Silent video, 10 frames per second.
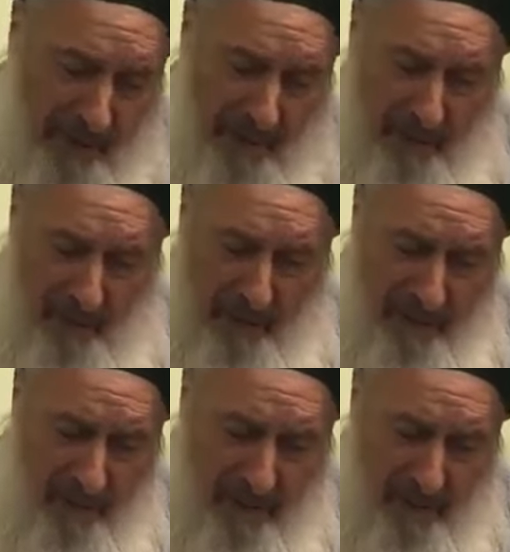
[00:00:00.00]
and Awliya.
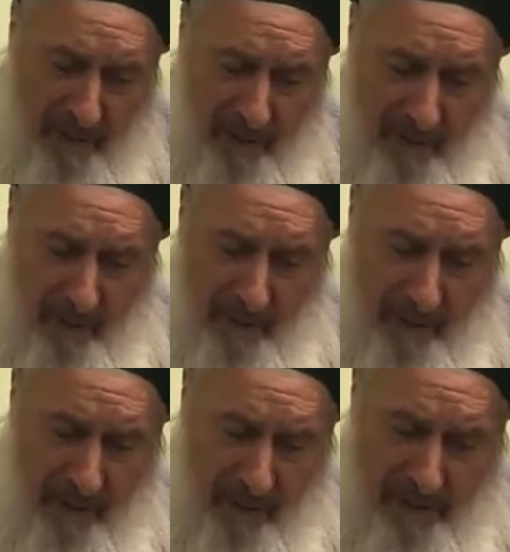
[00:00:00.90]

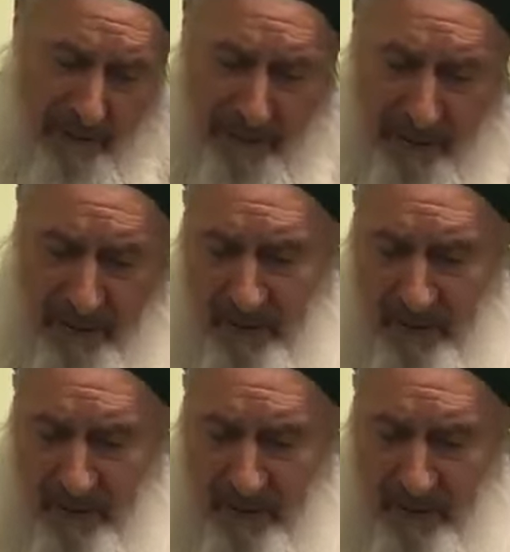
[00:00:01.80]
Follow our Shaykh.